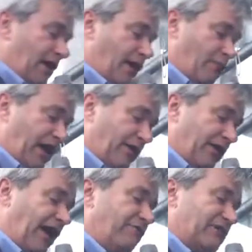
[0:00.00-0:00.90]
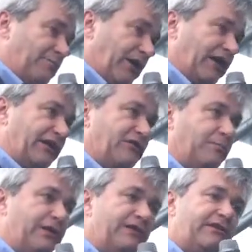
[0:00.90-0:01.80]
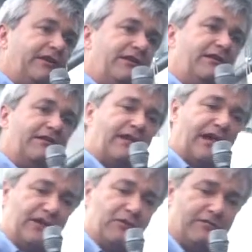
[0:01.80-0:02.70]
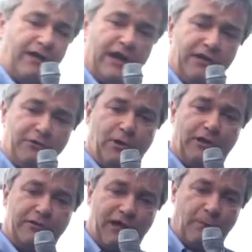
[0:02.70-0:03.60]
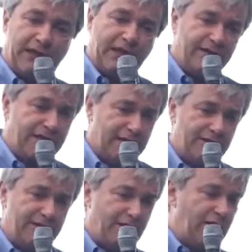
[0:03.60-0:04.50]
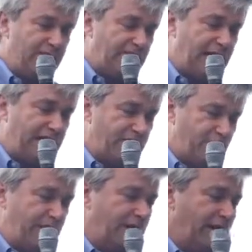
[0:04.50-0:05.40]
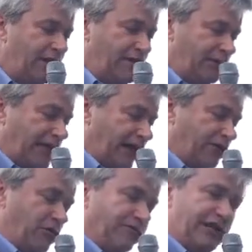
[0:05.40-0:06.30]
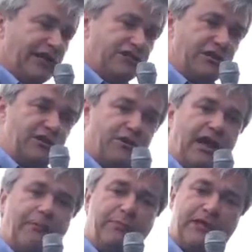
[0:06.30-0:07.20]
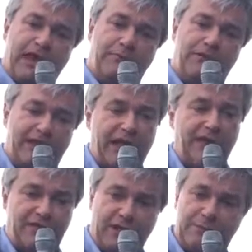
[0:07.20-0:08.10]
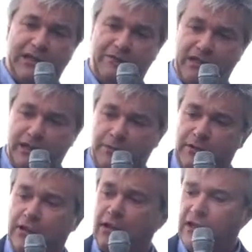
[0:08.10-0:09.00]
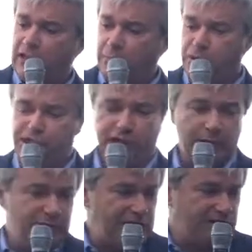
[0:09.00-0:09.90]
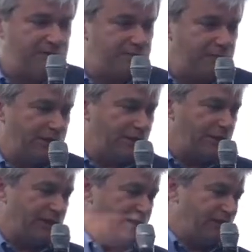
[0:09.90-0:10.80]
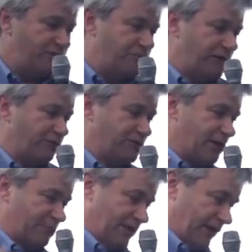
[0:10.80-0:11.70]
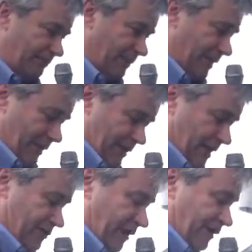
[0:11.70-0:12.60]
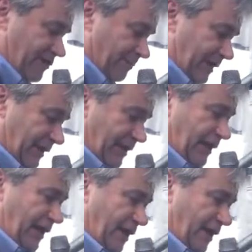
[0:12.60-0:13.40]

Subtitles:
rather than having to plug it into your PC, sideload a file and do all those complicated things that none of us like doing, you'll get a notification in your app. The app will say, hey, there's an update available. Push the update to the speaker, and then your speaker is up to date. And so that's something that